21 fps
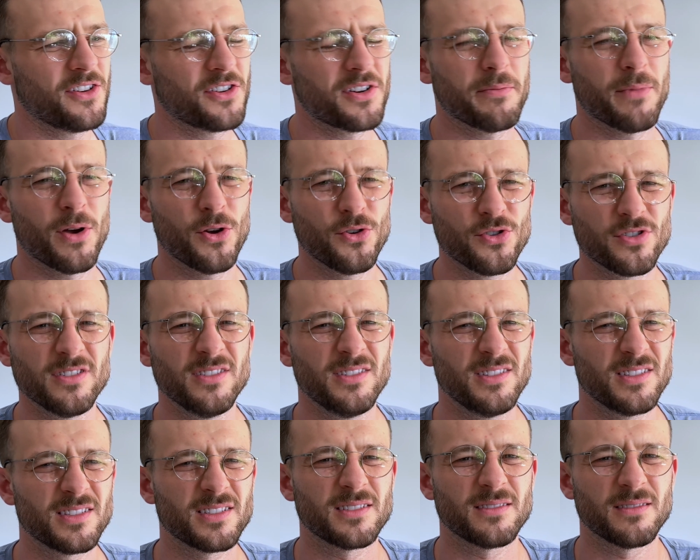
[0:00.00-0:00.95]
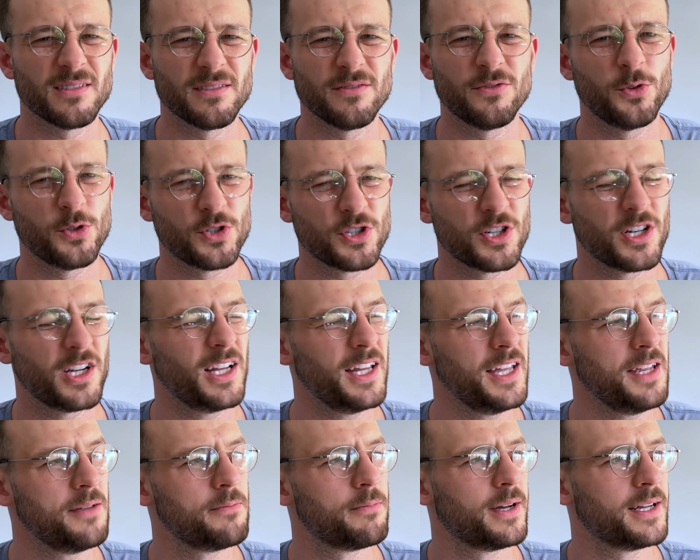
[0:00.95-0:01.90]
emotions,
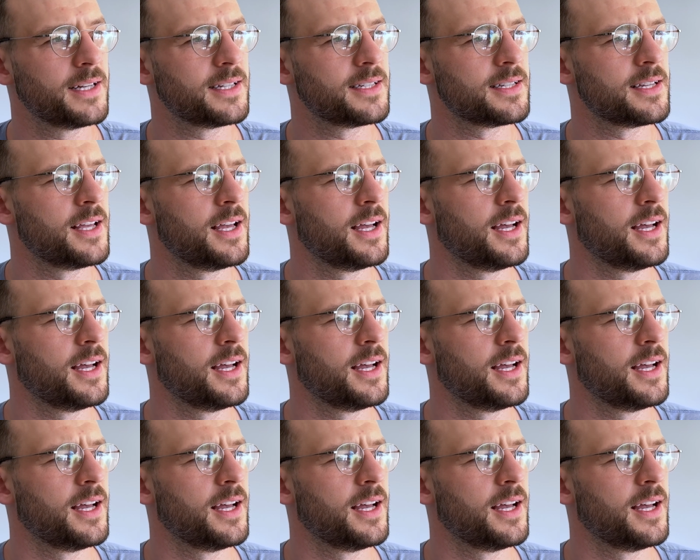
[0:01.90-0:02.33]
unfortunately, but